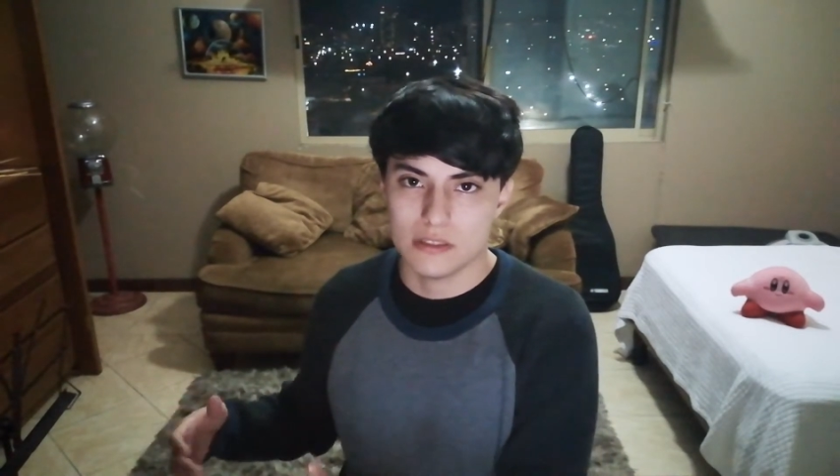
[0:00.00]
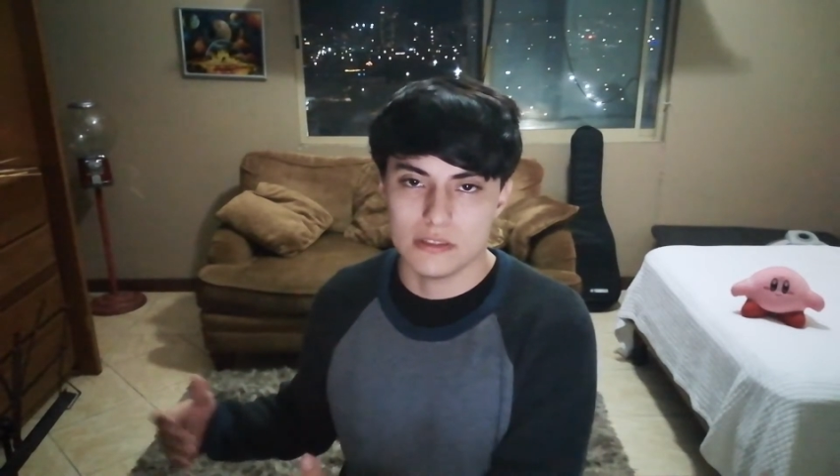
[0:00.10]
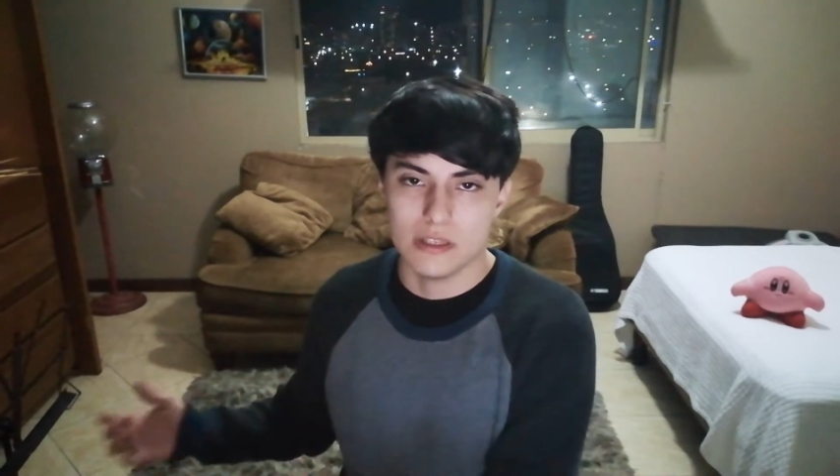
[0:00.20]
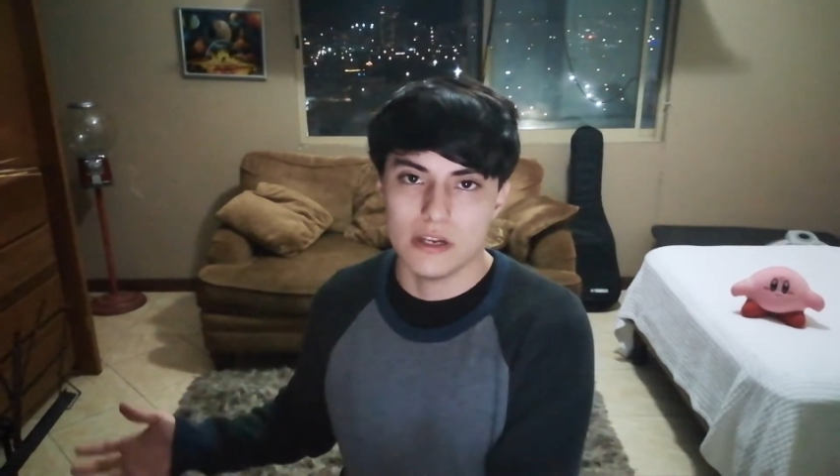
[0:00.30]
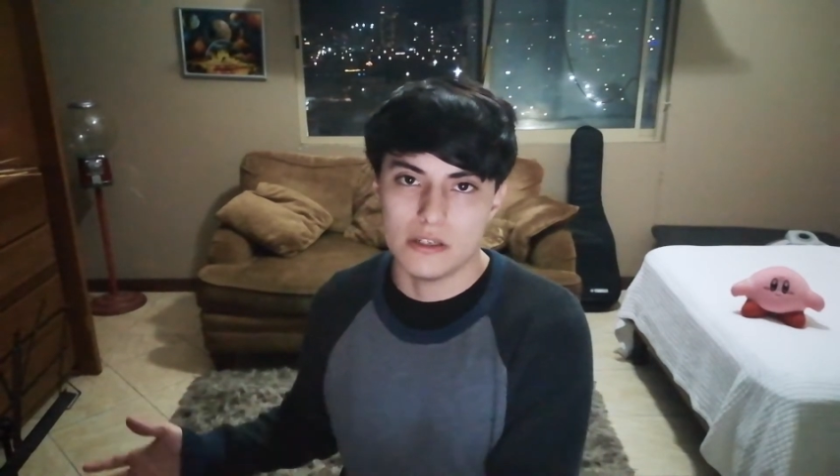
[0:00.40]

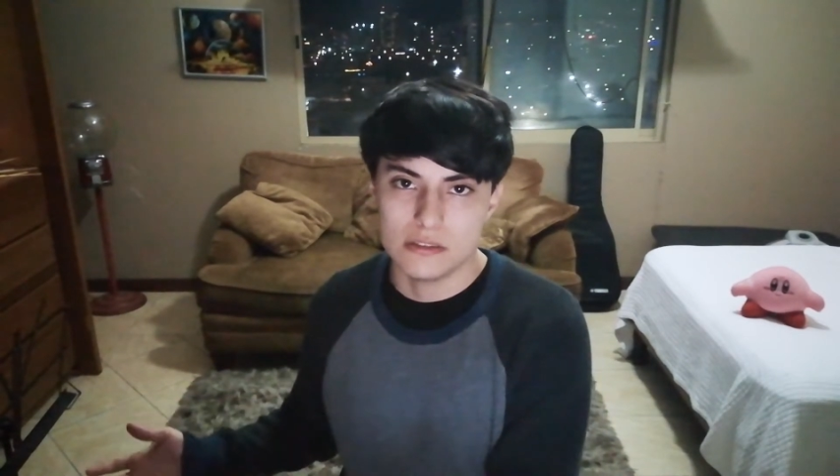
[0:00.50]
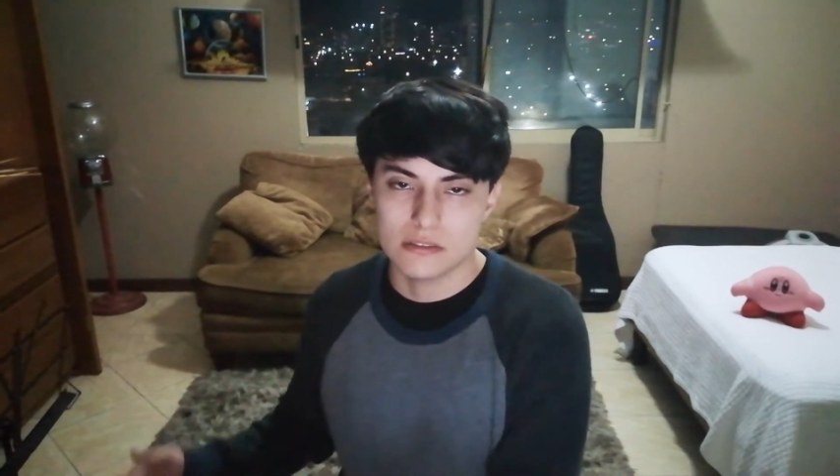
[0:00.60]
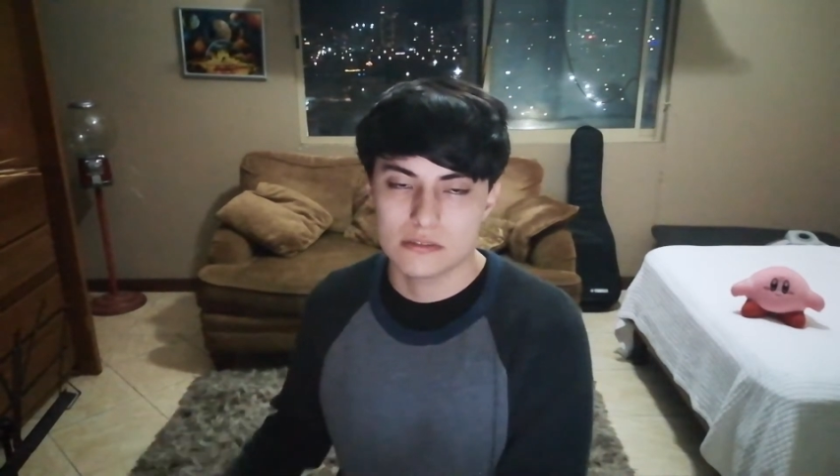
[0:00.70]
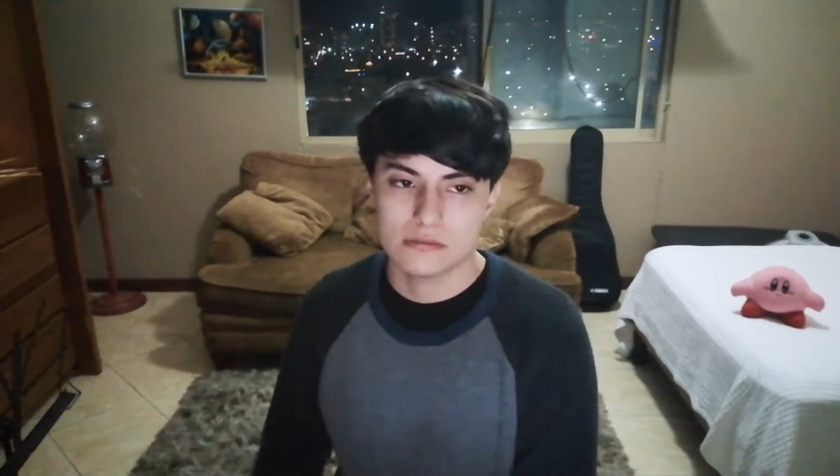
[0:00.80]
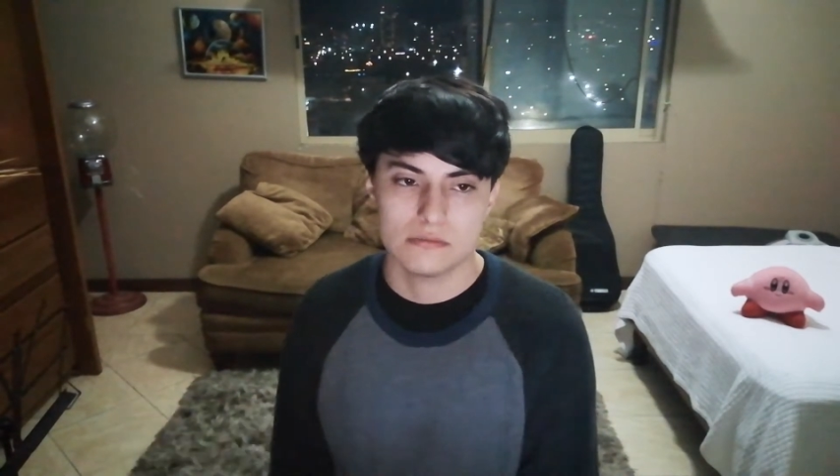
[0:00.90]
it learned.
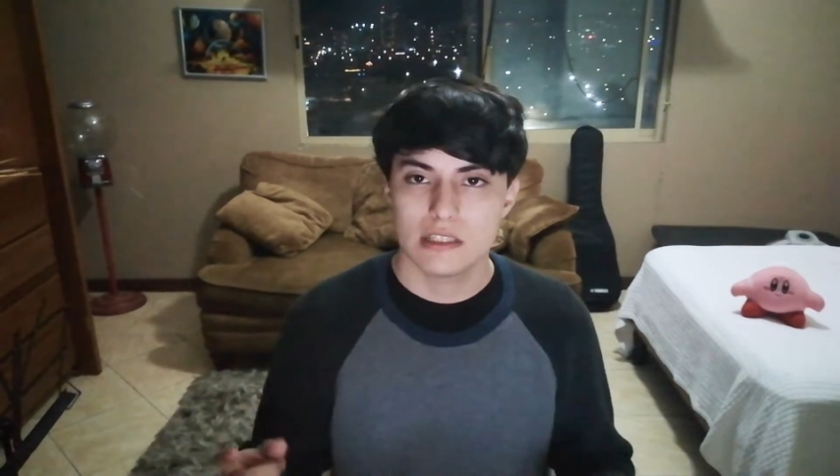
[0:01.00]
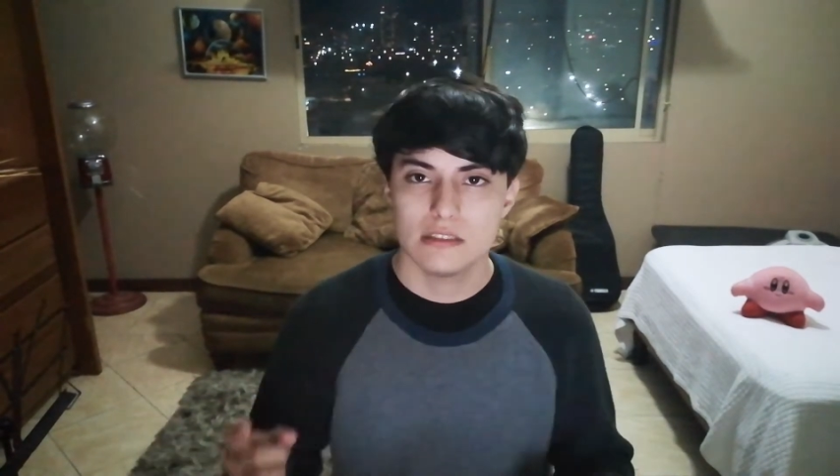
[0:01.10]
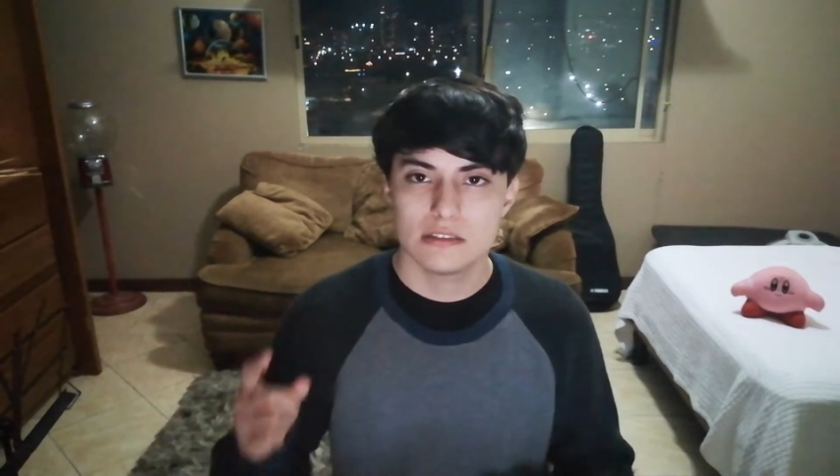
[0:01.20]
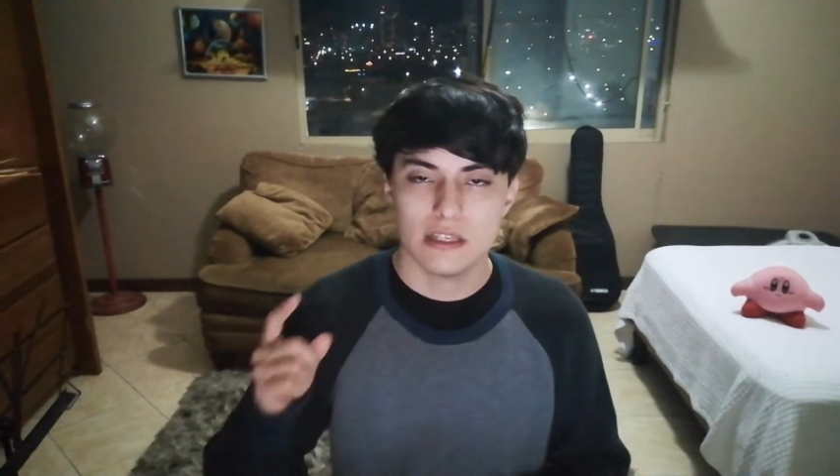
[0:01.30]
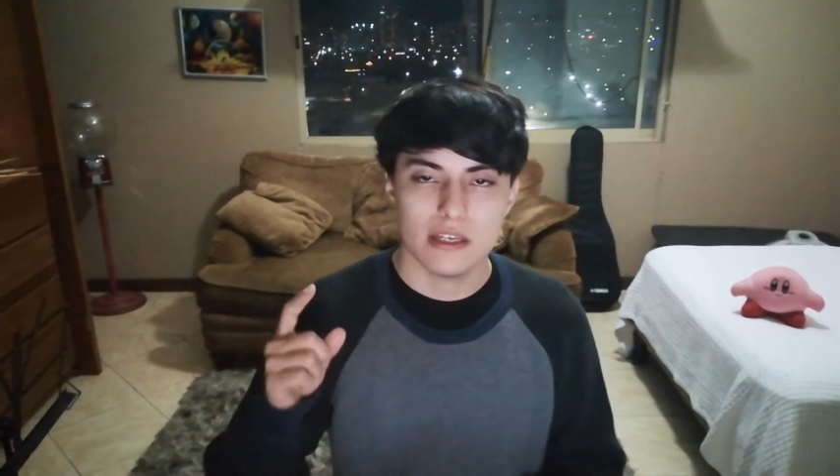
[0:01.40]

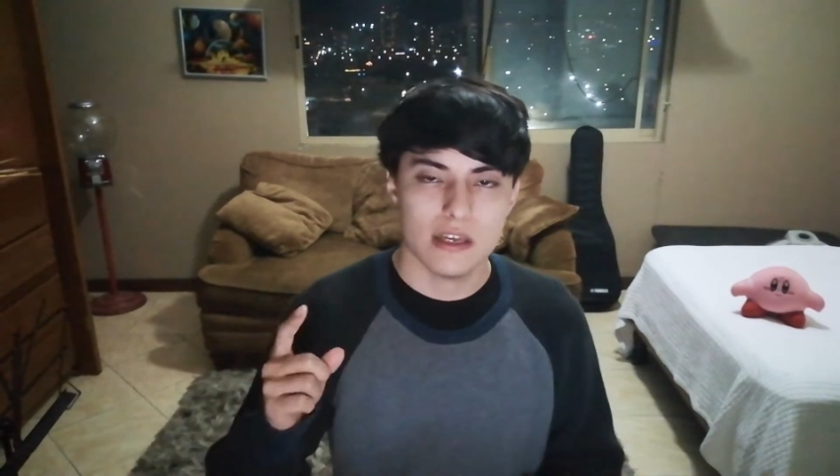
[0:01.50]
This